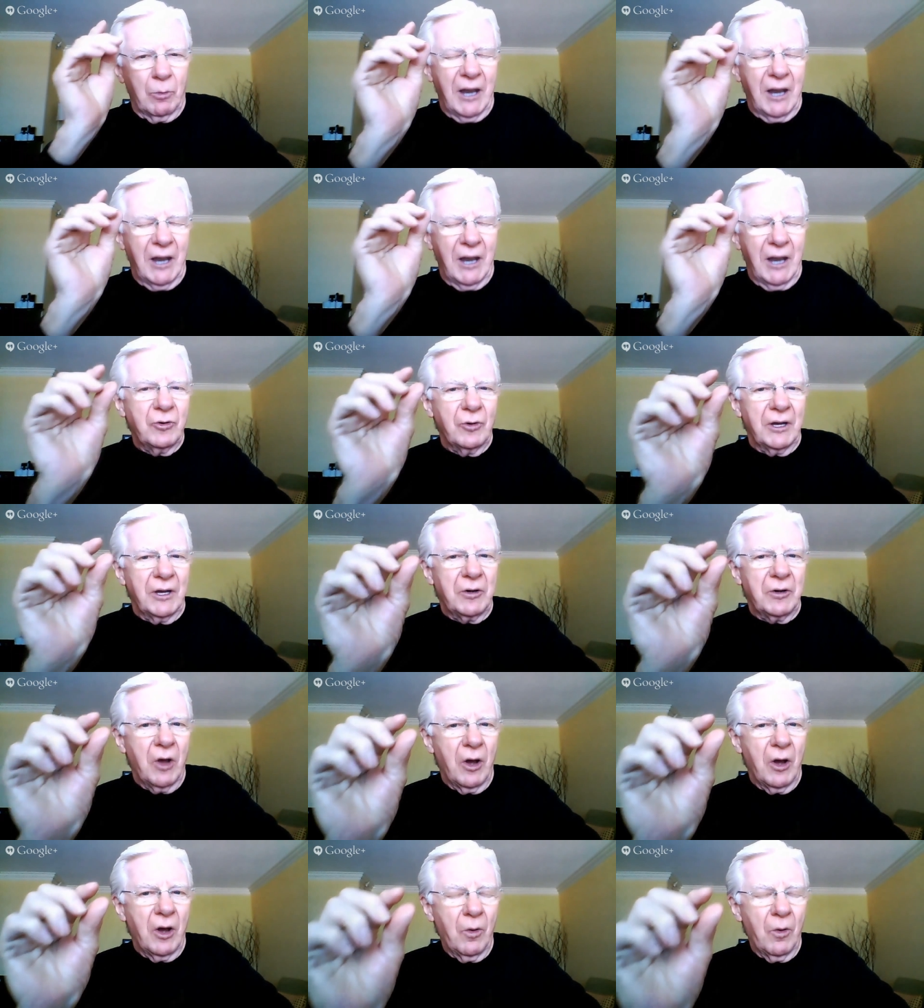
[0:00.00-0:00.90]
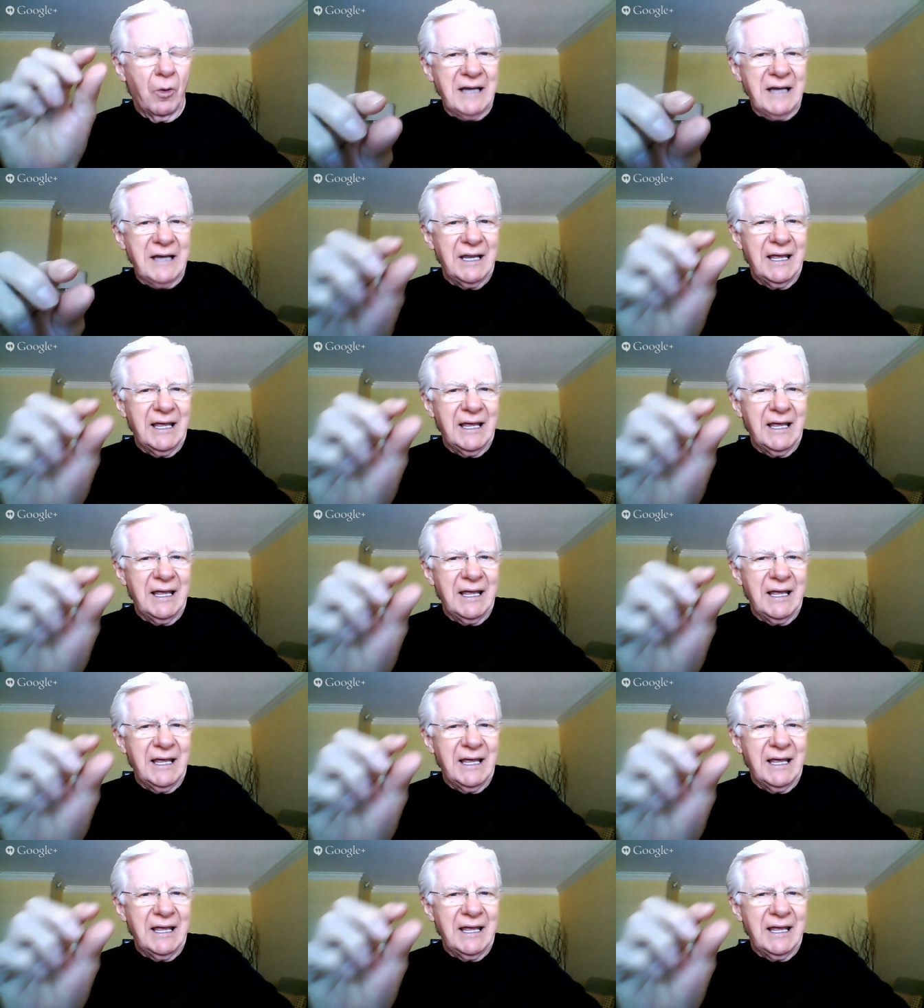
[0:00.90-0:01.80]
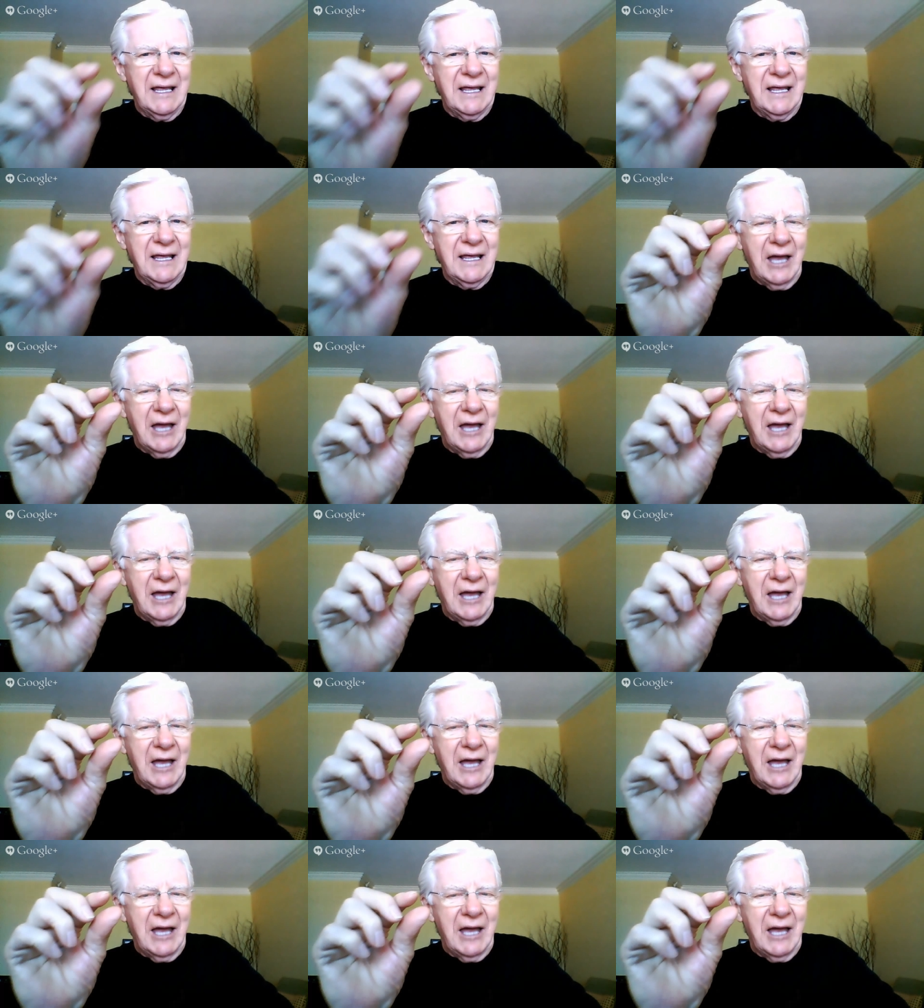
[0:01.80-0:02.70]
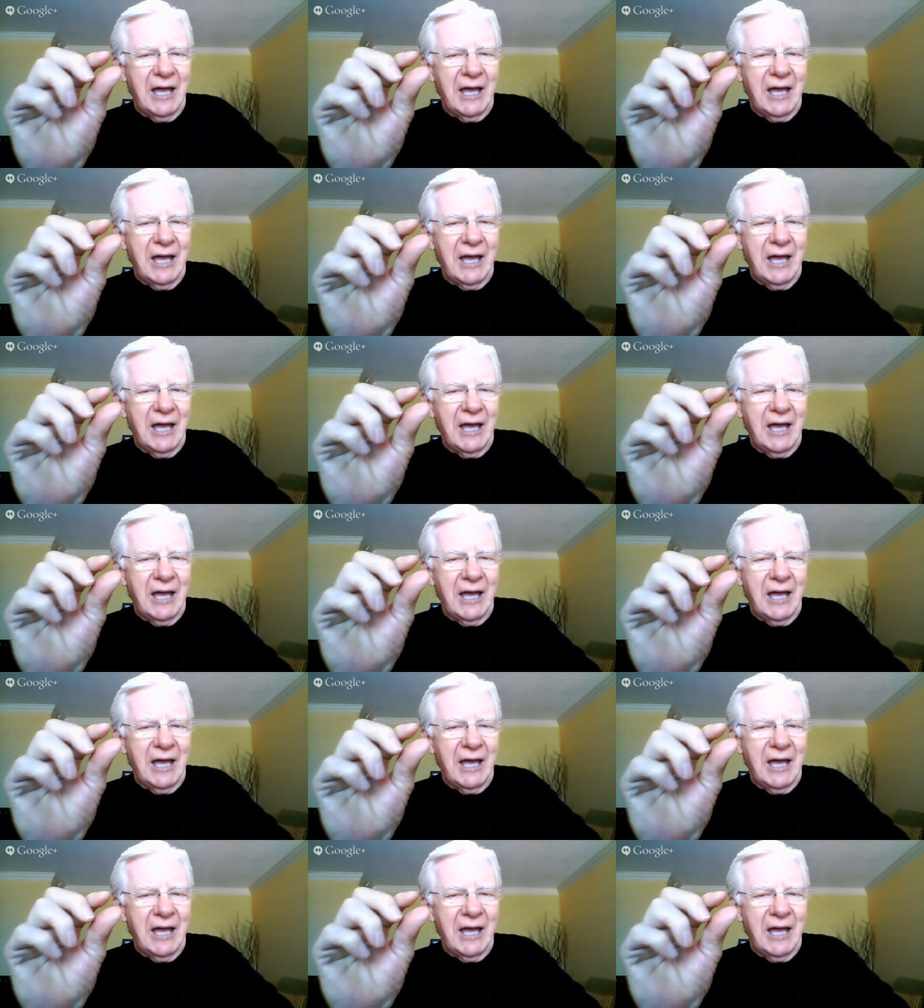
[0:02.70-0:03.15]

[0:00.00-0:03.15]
wisely and consciously create circumstances.